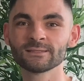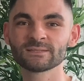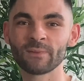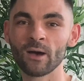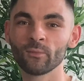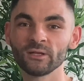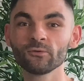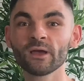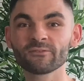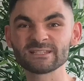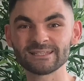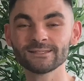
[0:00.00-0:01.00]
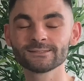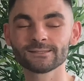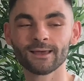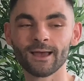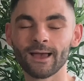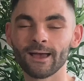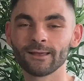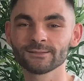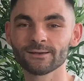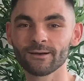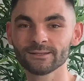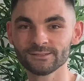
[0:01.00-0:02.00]
spam when you do get receipts, and
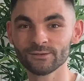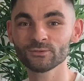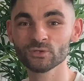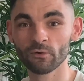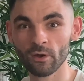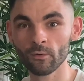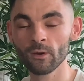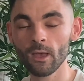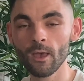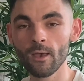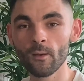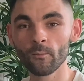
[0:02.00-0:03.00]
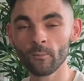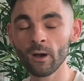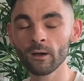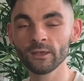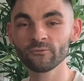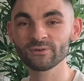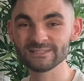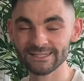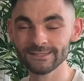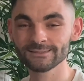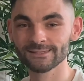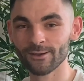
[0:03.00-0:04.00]
I do throw out my
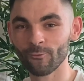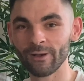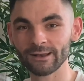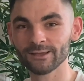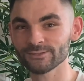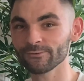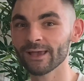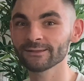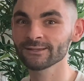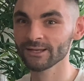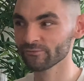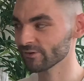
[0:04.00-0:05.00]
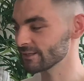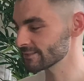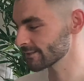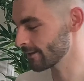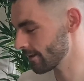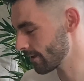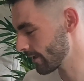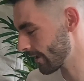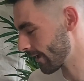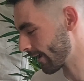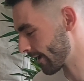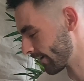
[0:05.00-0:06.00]
receipts when I do get deliveries.
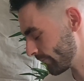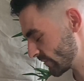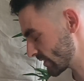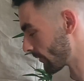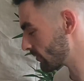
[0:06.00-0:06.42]
So that